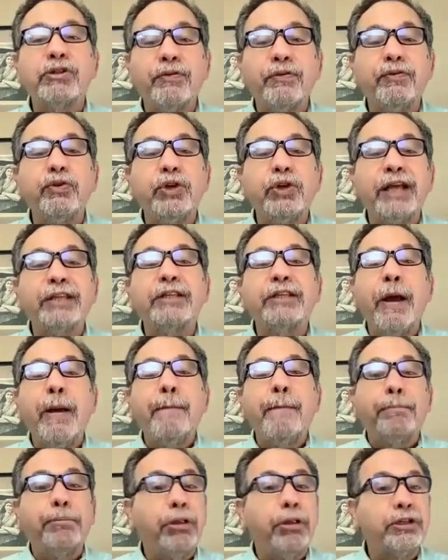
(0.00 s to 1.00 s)
If you get
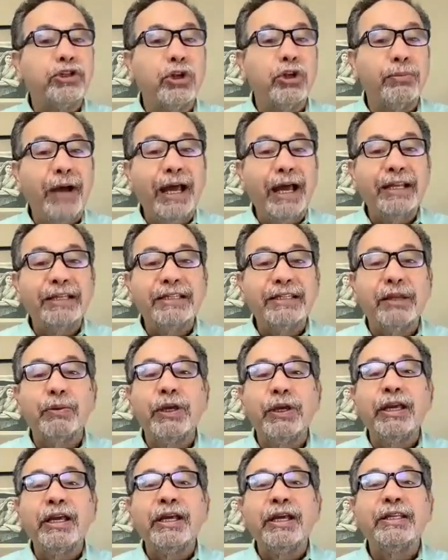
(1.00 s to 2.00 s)
plus or minus
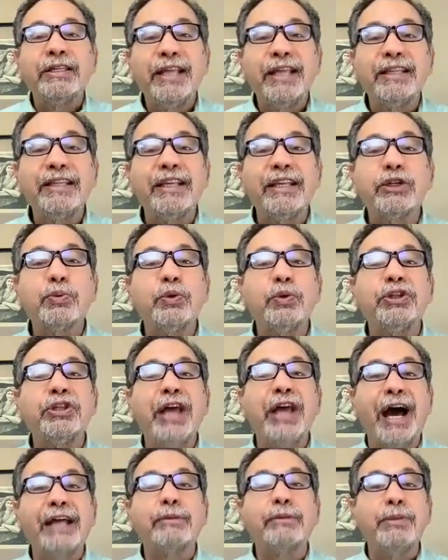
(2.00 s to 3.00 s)
3, then this will
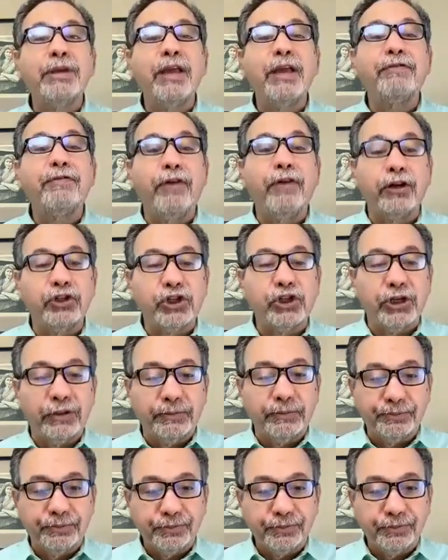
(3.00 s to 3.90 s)
not be a function.